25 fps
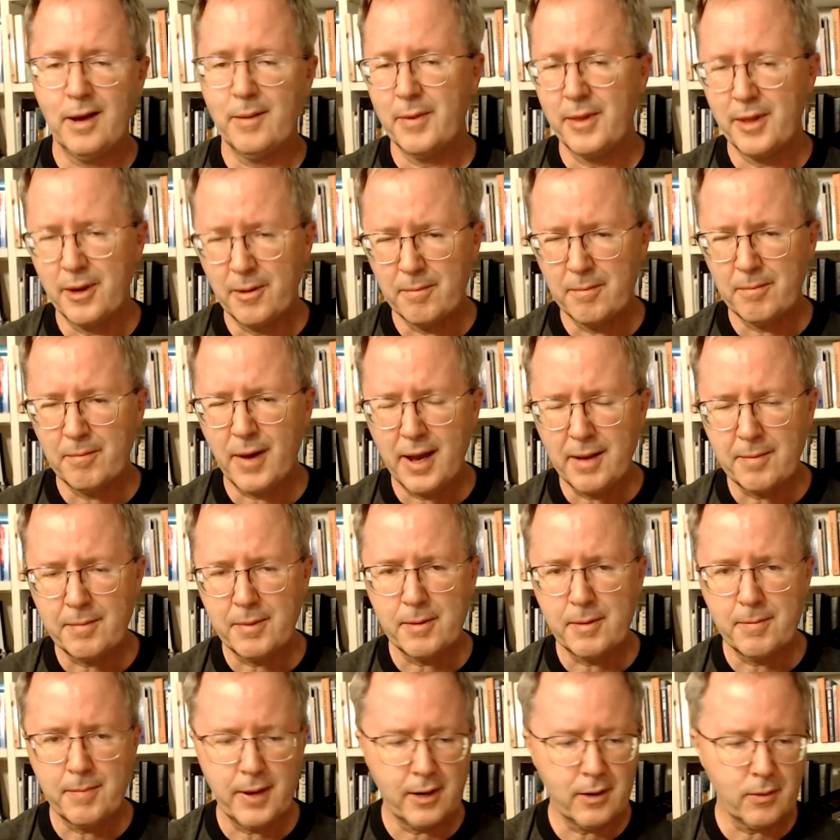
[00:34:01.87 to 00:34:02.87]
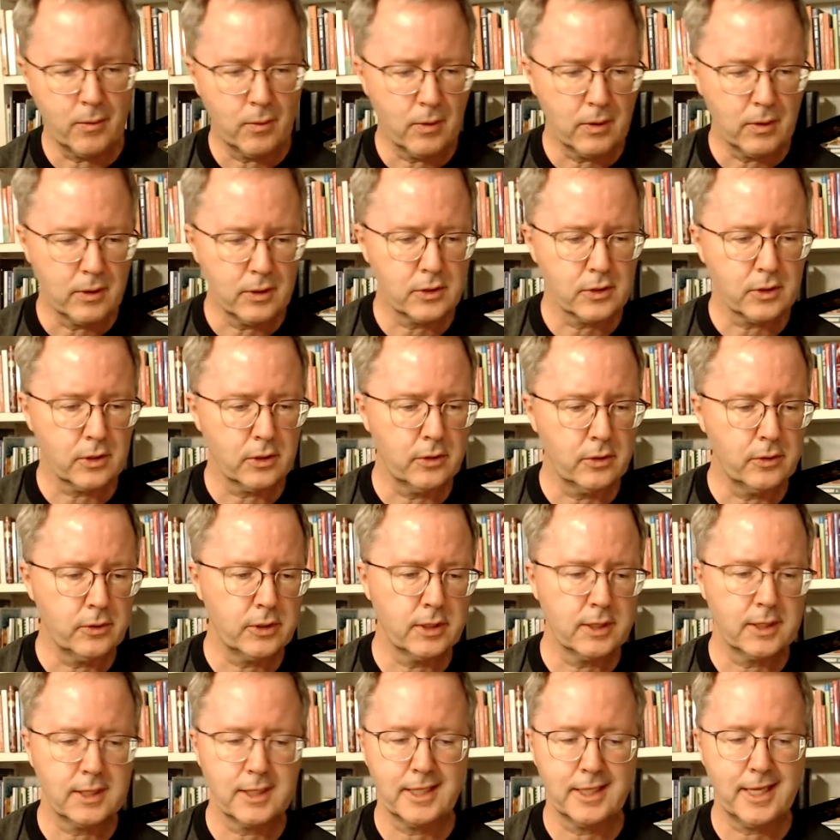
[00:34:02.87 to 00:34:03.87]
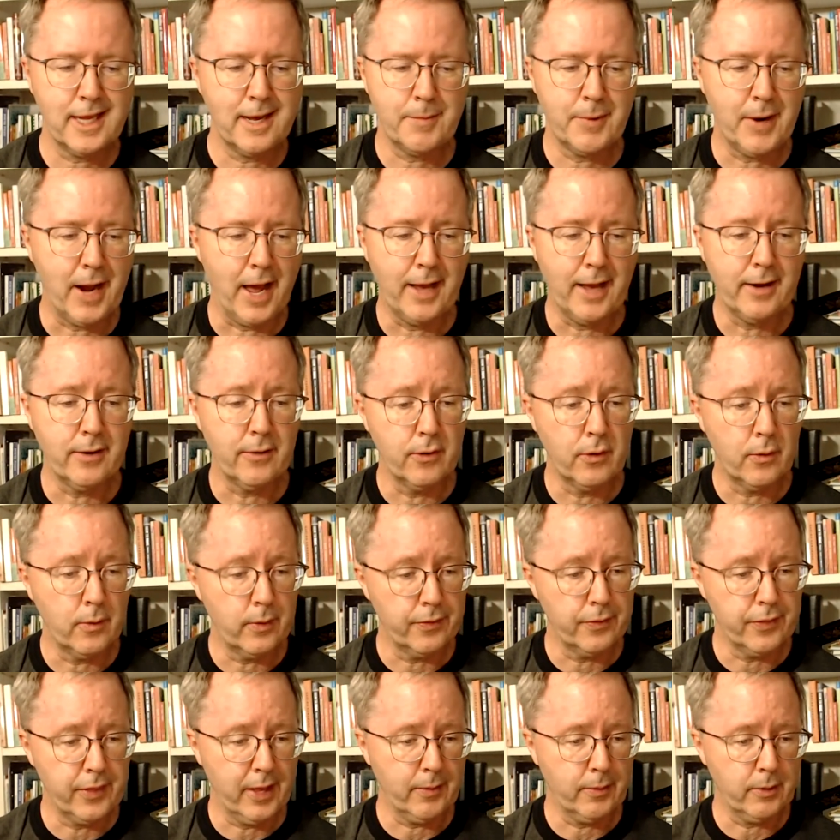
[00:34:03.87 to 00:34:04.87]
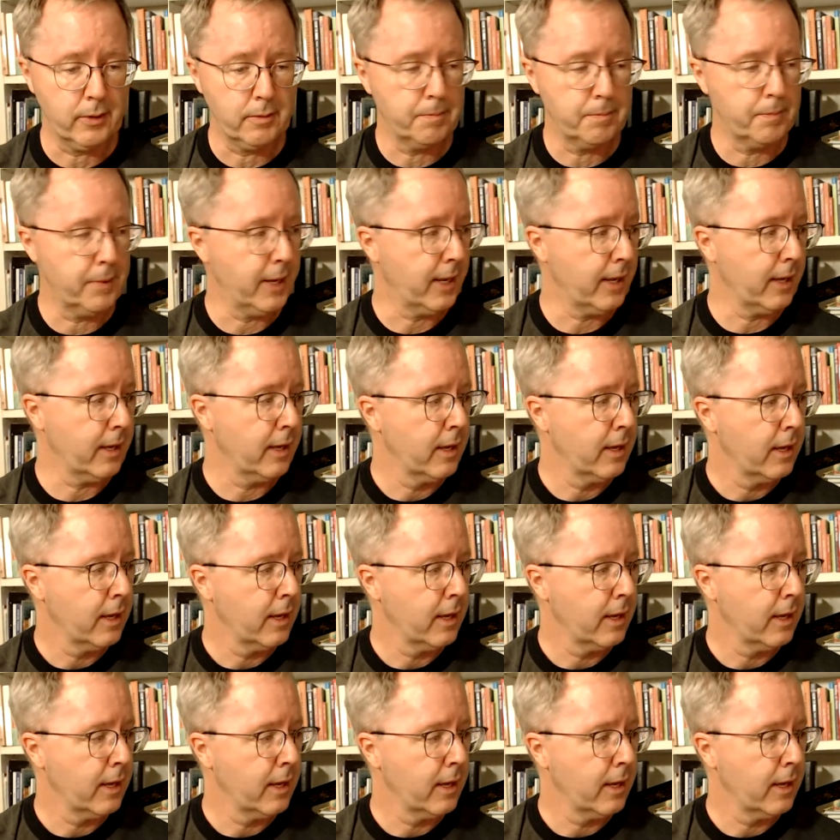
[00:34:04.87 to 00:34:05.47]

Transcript: there might be better solutions to that, but I don't know what they would be.